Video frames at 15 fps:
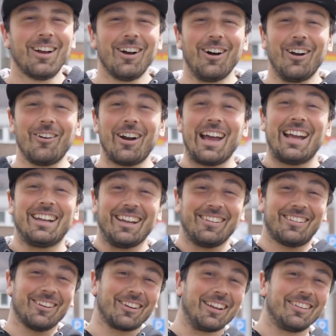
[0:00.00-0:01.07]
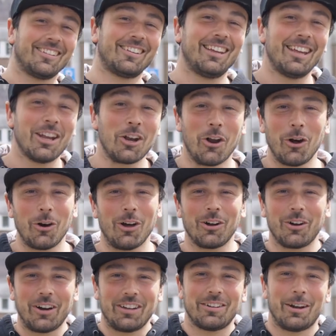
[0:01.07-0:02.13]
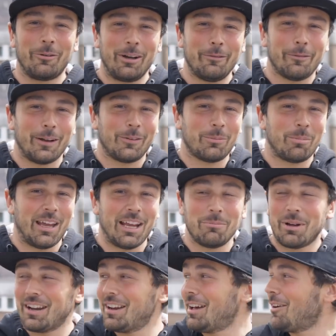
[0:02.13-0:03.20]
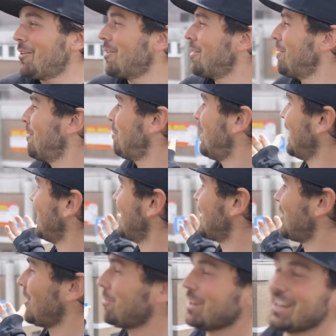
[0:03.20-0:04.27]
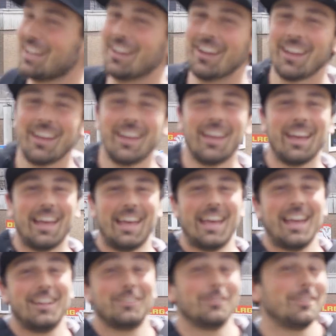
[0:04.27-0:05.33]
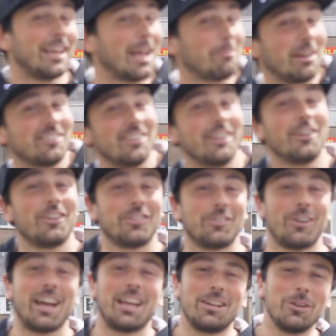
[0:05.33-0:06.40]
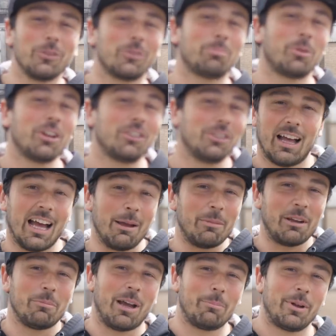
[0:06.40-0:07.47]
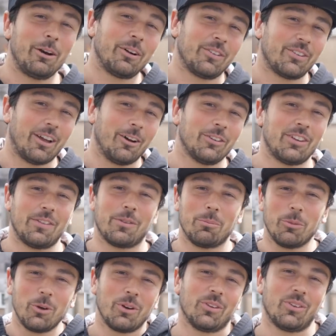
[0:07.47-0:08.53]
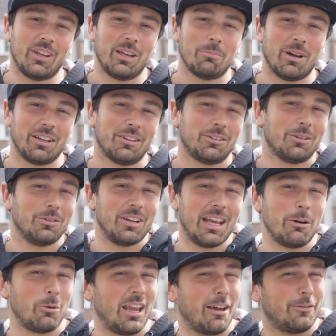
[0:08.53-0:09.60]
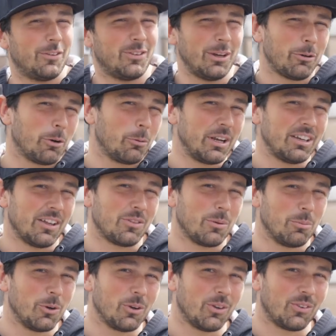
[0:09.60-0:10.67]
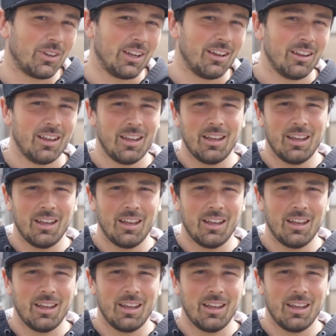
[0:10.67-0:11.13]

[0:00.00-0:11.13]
Alright, as you can see, no longer in Tarifa, Spain, but now back in Germany. And today I'm actually going to try a new spot. I'm at my parents' house at the Möhnesee, but today we have zero wind at the Möhnesee